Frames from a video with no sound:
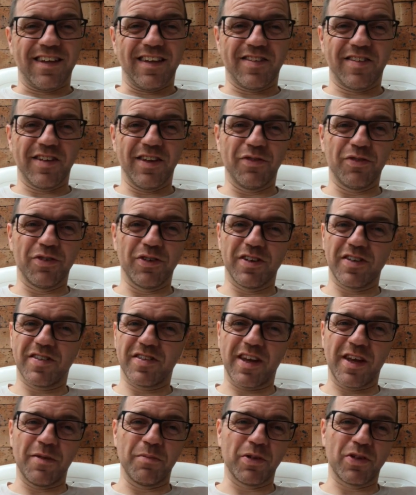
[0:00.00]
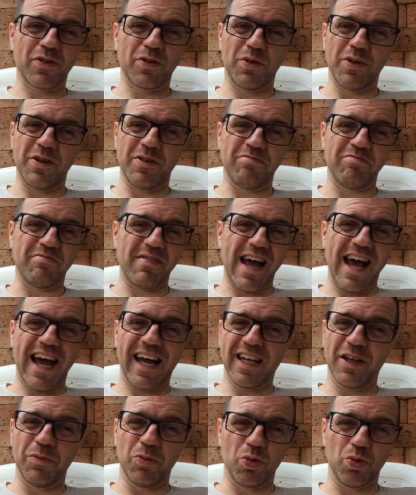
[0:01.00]
It's even the same between
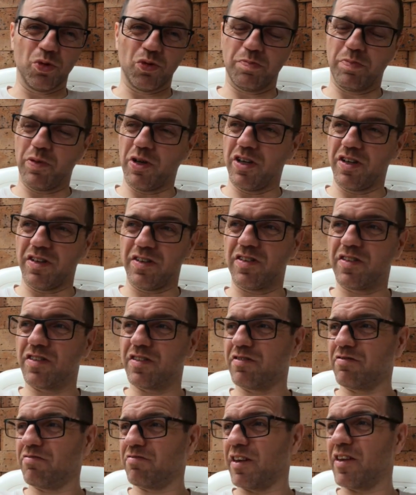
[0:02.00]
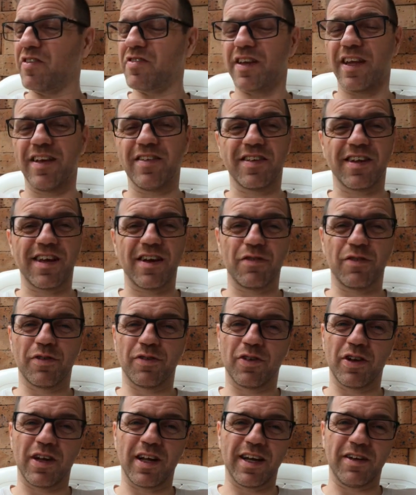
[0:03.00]
animals, birds. They stay together
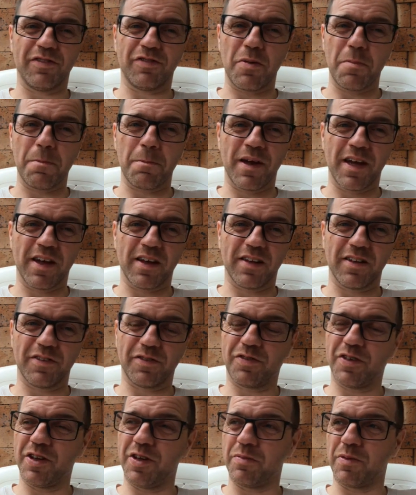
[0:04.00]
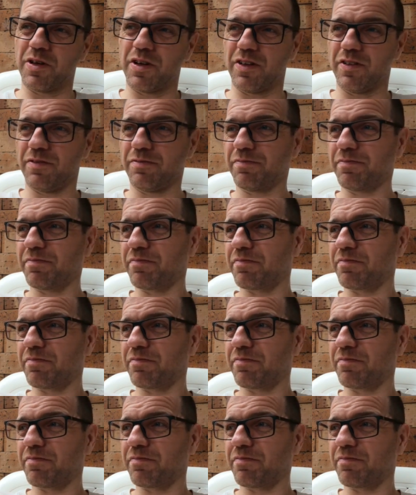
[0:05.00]
for life, male, female.